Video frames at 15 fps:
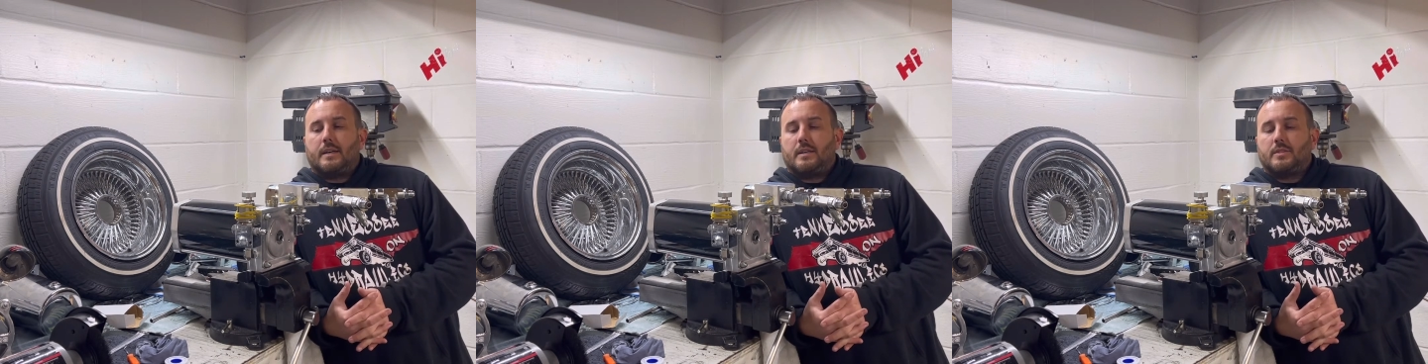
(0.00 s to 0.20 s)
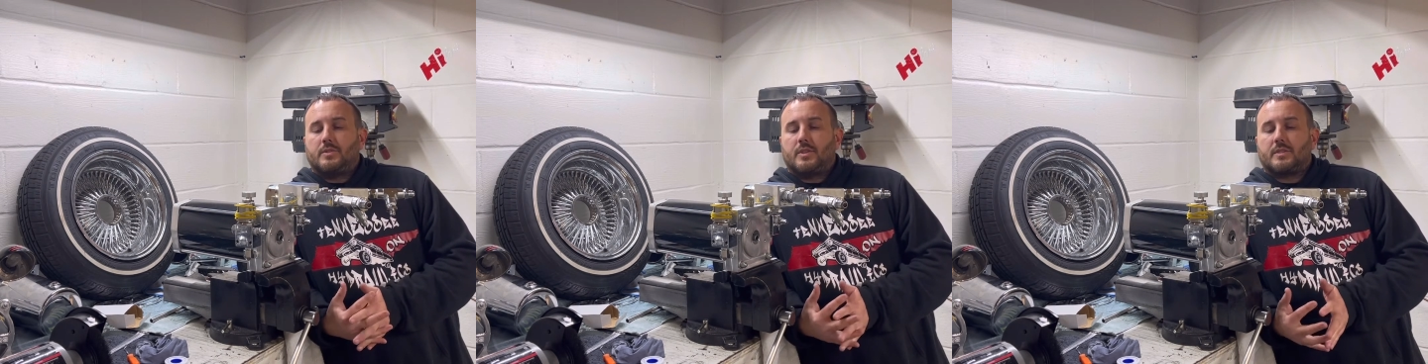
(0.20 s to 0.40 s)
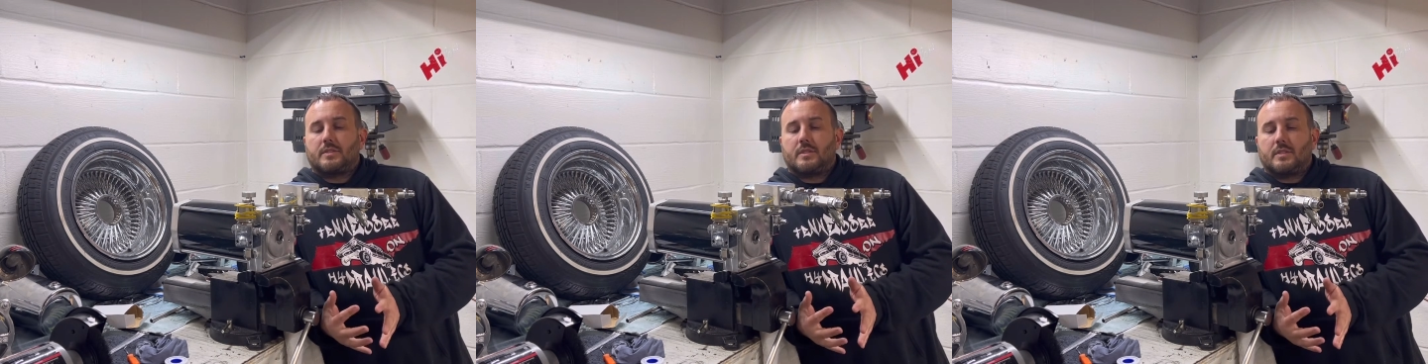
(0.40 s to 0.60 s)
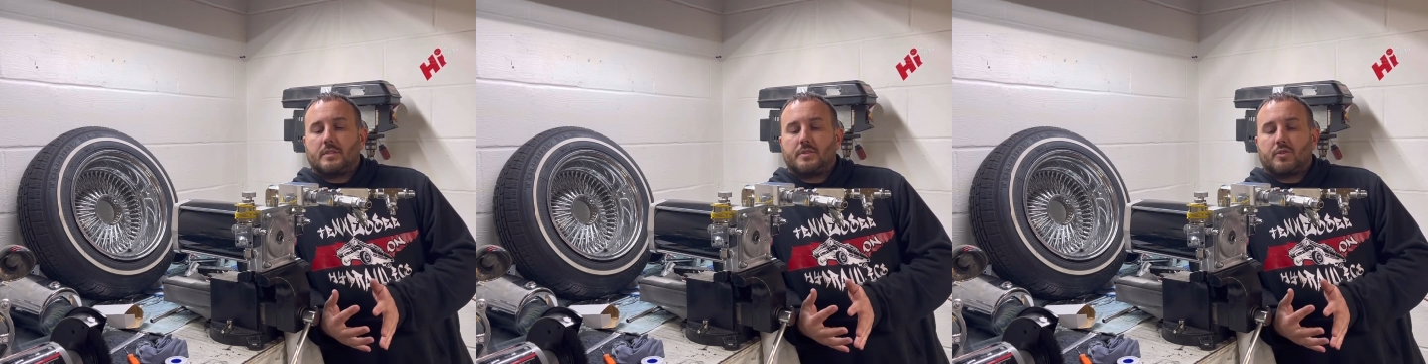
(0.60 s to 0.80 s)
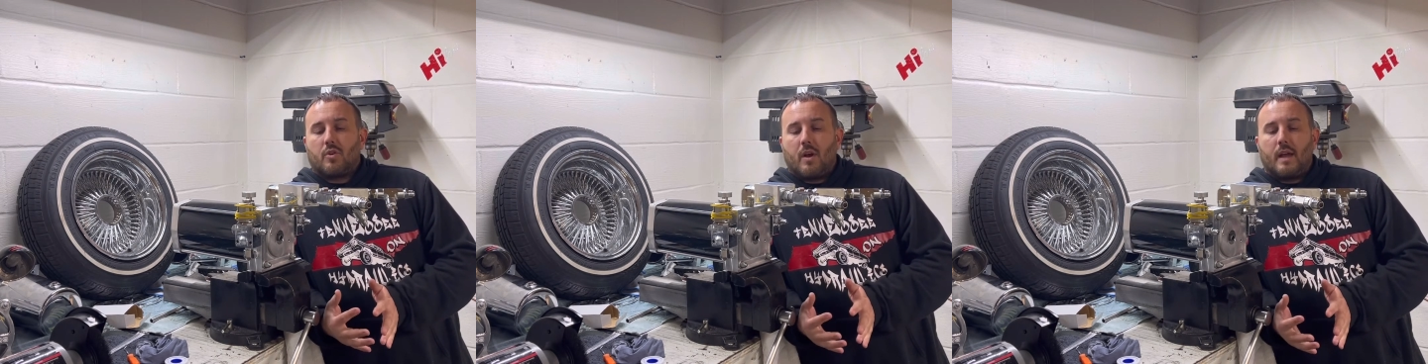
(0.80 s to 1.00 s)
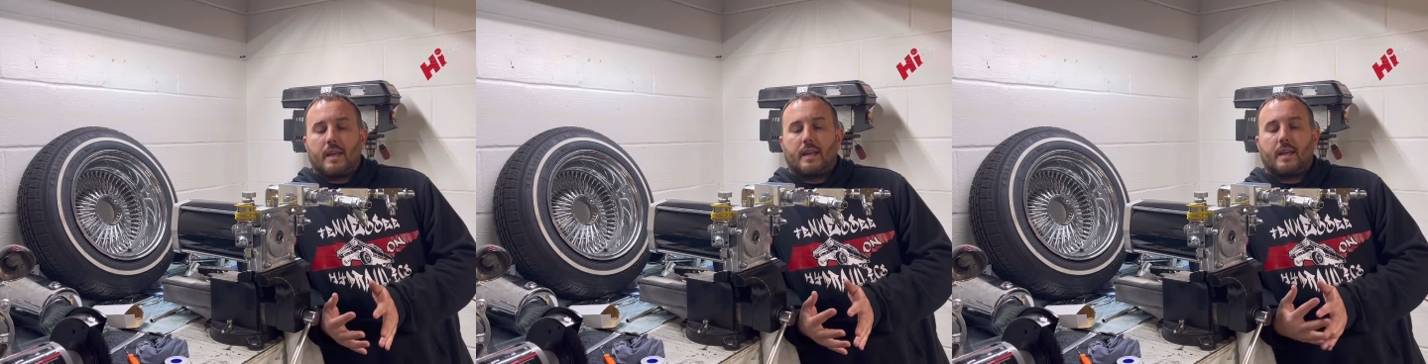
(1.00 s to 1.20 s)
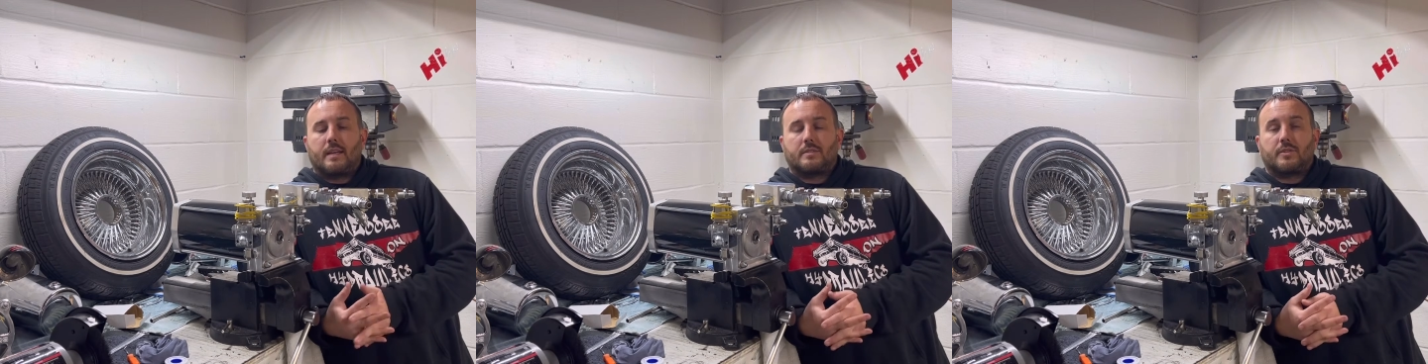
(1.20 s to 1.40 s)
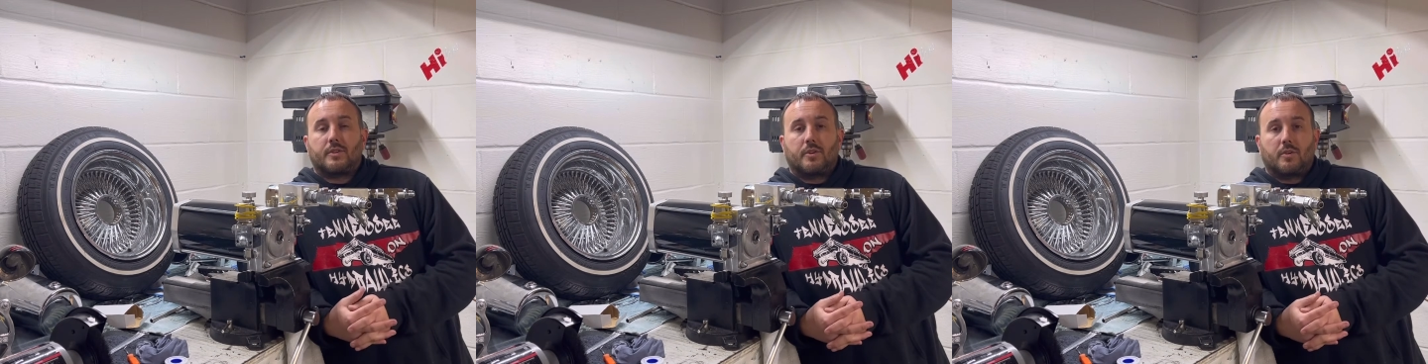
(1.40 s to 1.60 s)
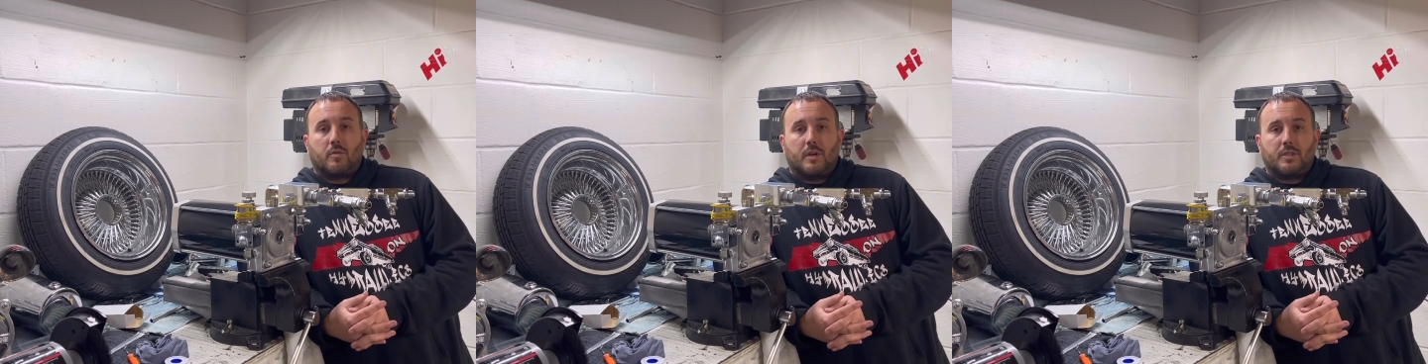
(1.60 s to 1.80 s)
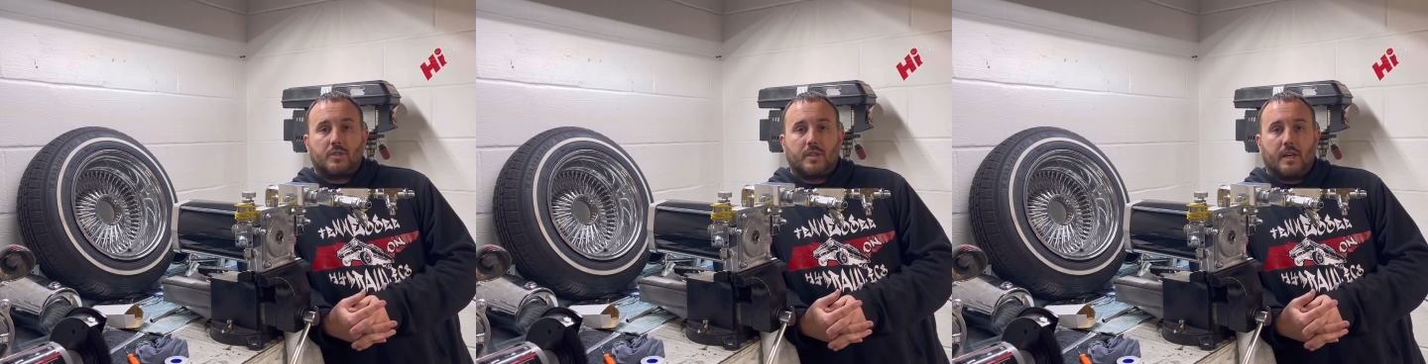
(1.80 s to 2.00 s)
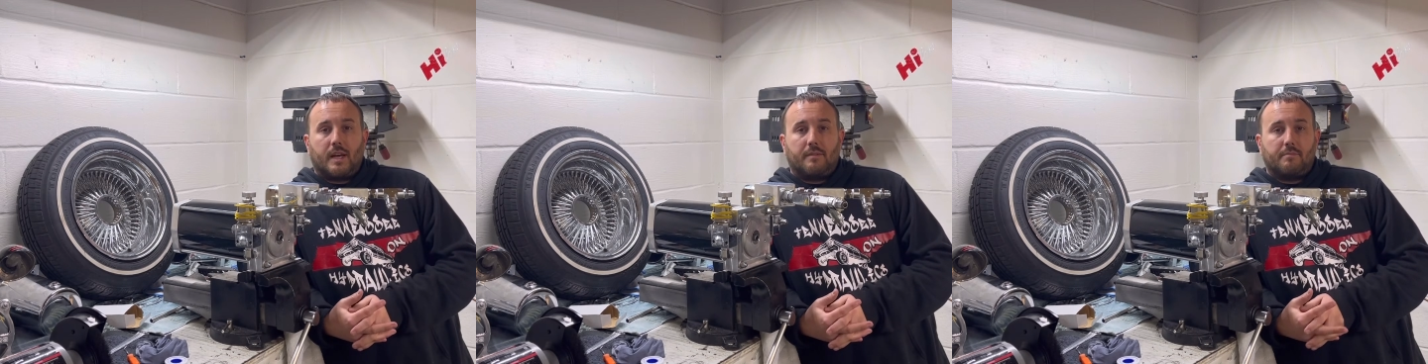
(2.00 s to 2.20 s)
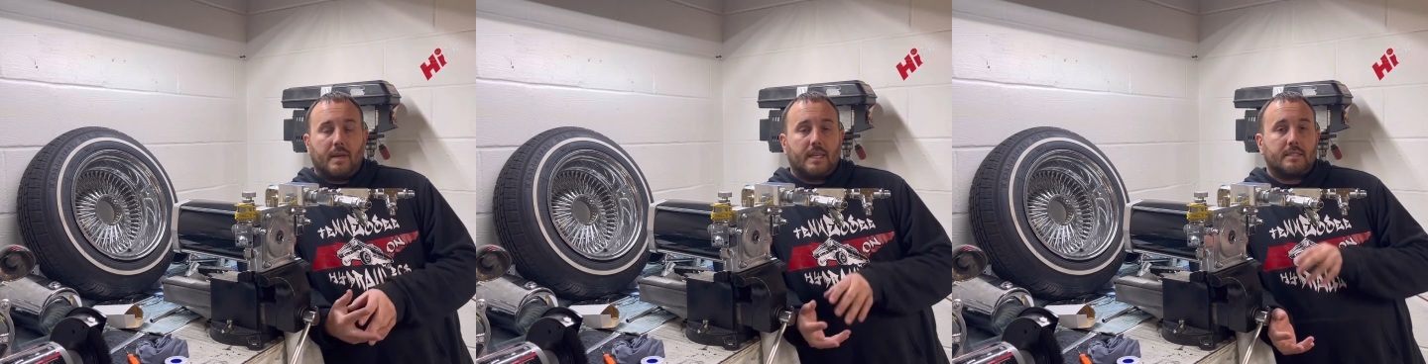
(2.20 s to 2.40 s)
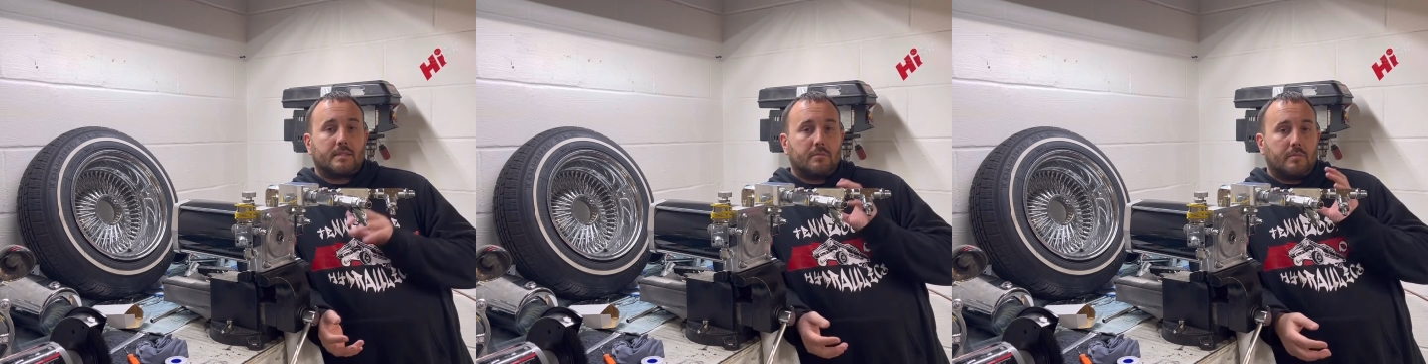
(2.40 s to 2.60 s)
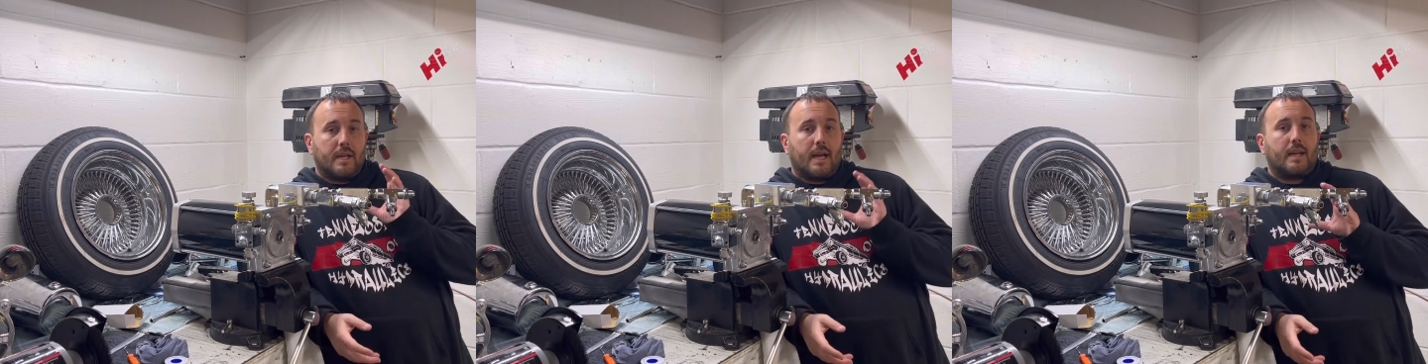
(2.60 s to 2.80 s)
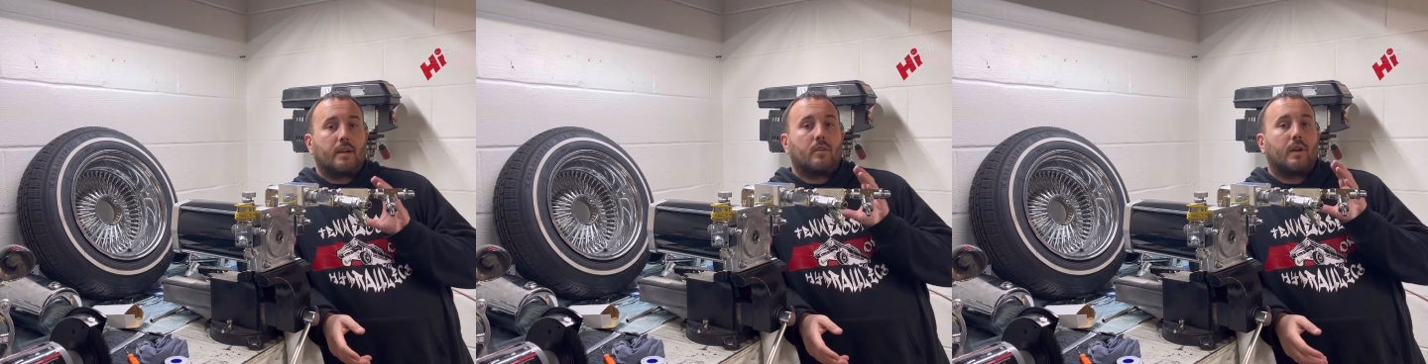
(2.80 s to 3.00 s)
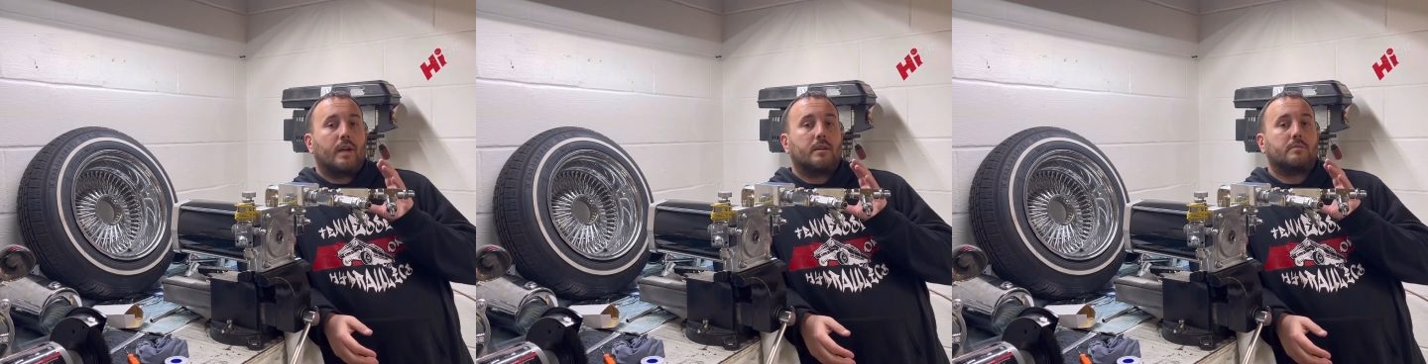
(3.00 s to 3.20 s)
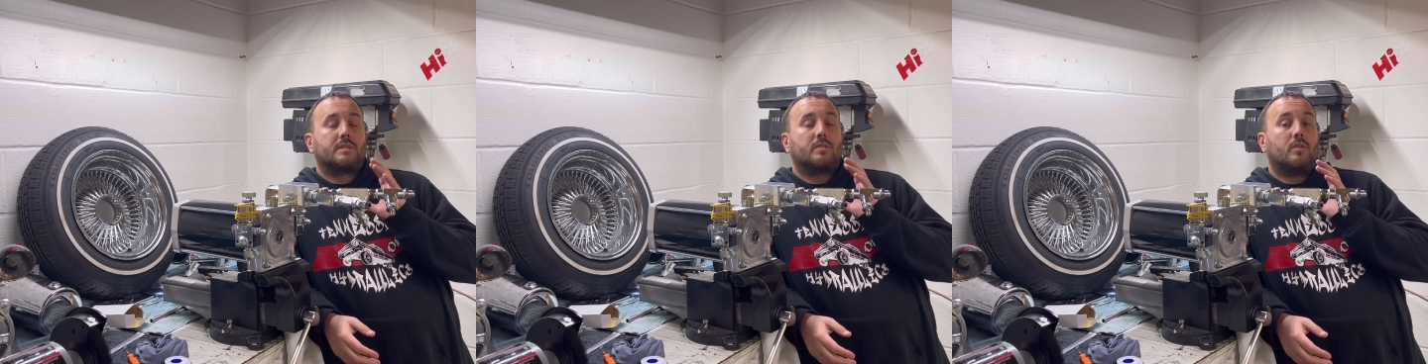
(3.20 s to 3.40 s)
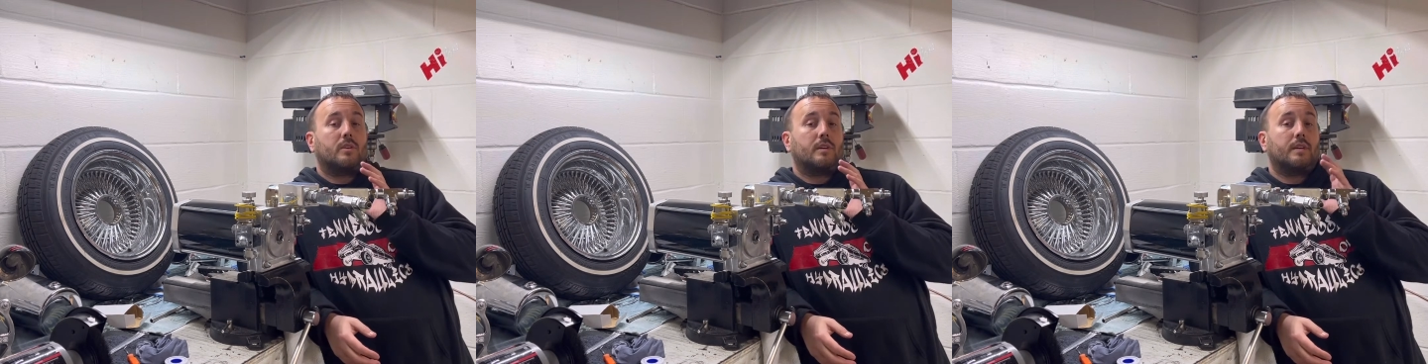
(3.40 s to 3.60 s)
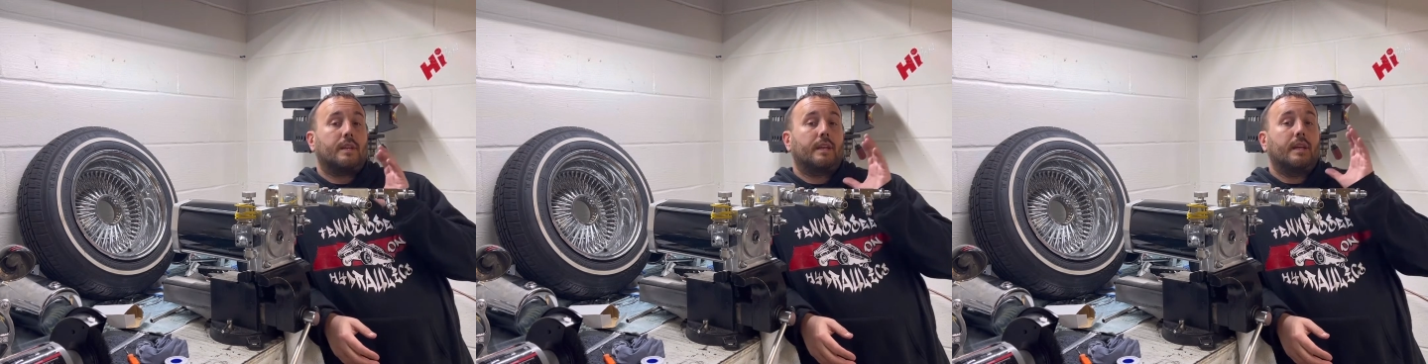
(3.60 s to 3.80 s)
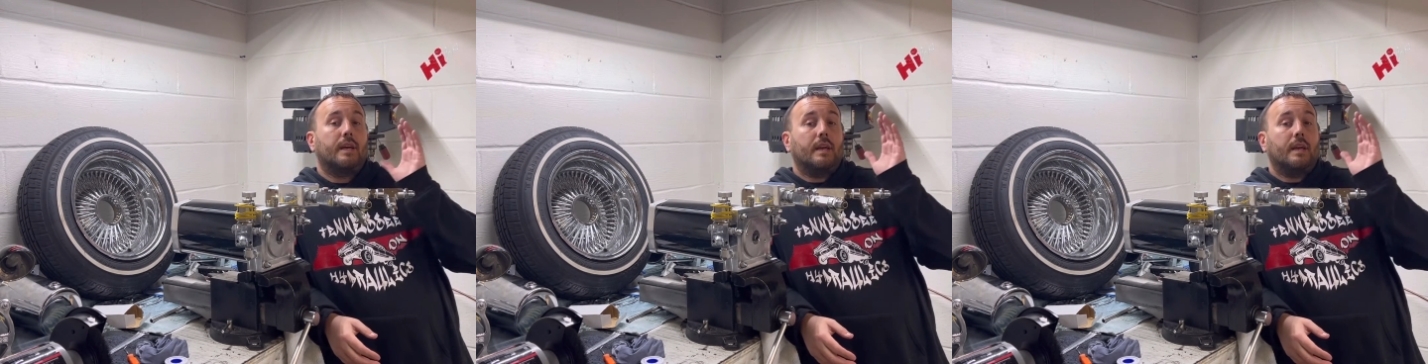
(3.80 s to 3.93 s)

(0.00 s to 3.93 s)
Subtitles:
just to try and answer your question, I've made some diagrams on